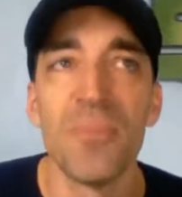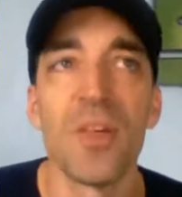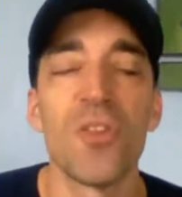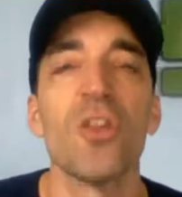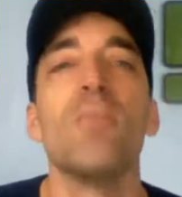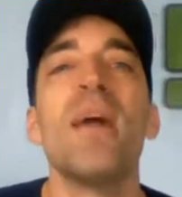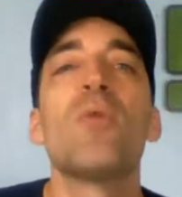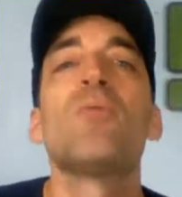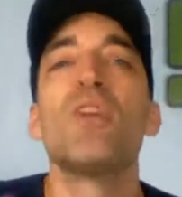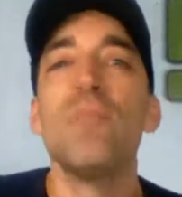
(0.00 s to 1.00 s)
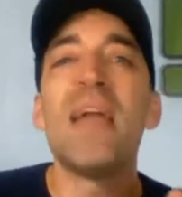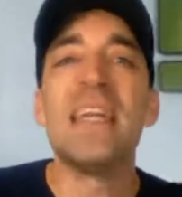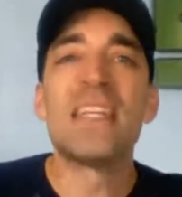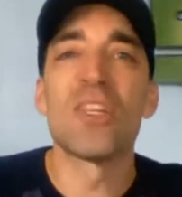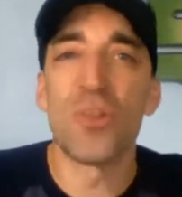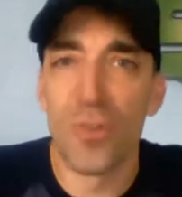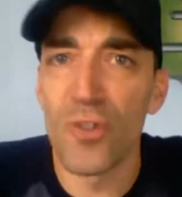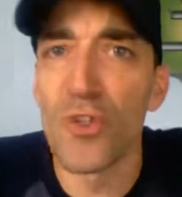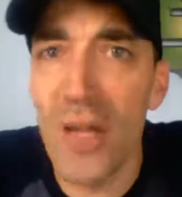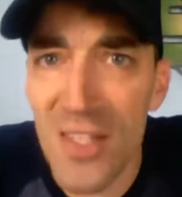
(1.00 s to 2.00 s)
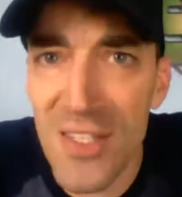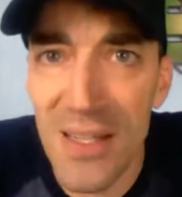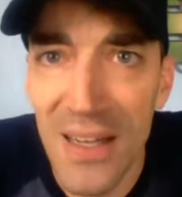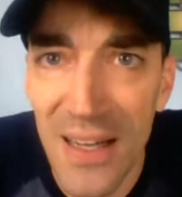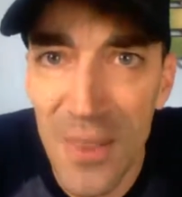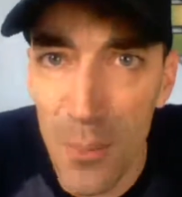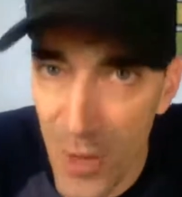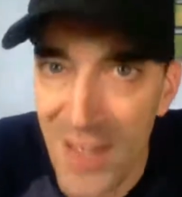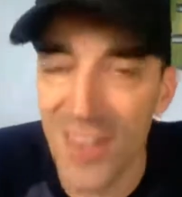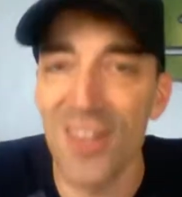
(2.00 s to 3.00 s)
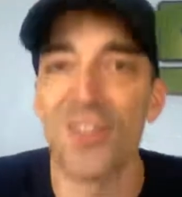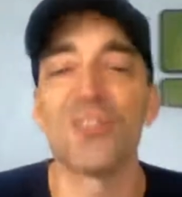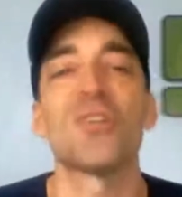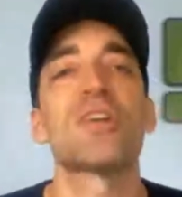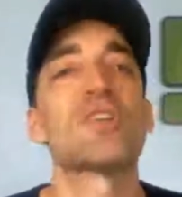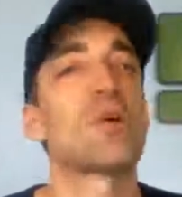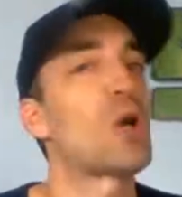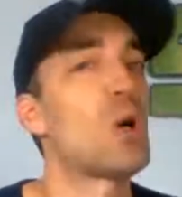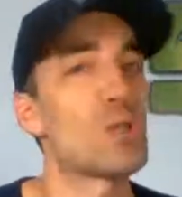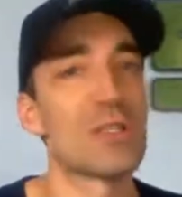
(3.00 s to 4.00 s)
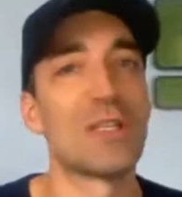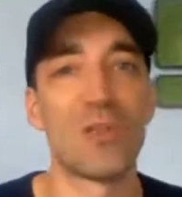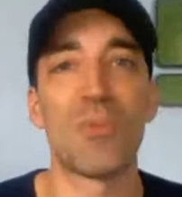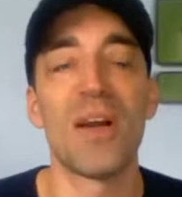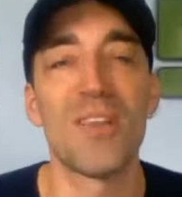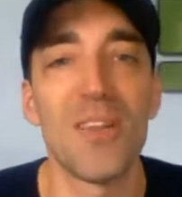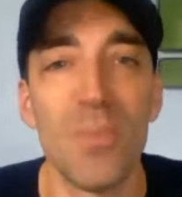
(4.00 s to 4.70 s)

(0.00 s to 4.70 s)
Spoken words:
So you may need to sort of trust the process, trust your coach in this process.